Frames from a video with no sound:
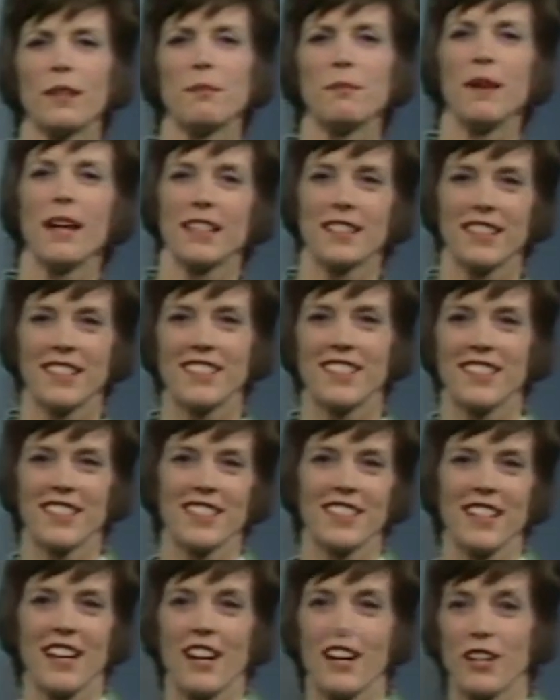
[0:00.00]

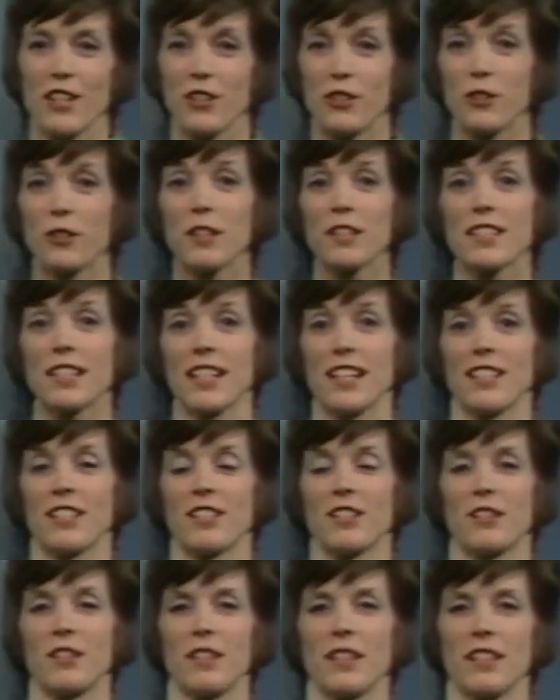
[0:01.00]
messages are your sense
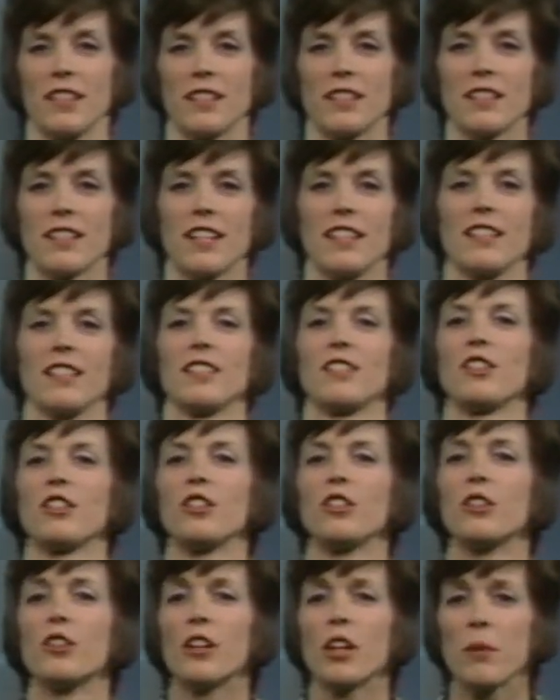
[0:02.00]
organs sending to
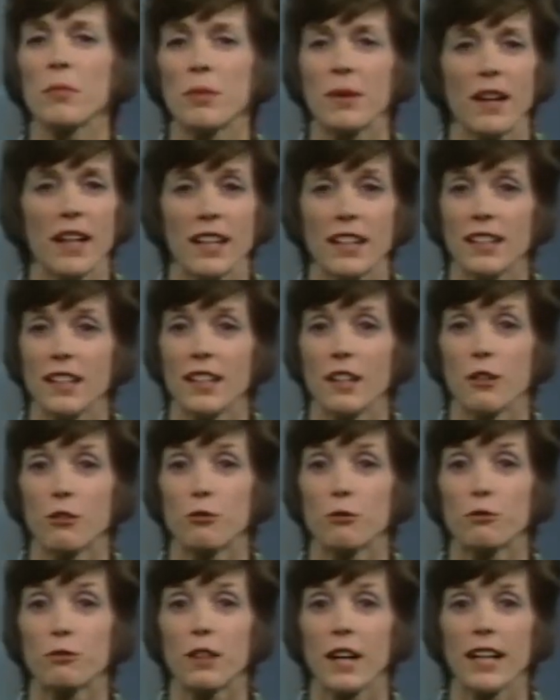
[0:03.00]
your brain
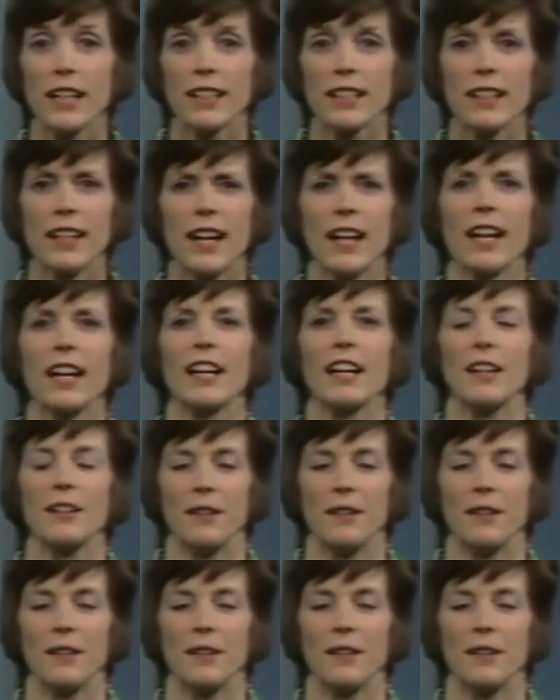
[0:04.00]
right now?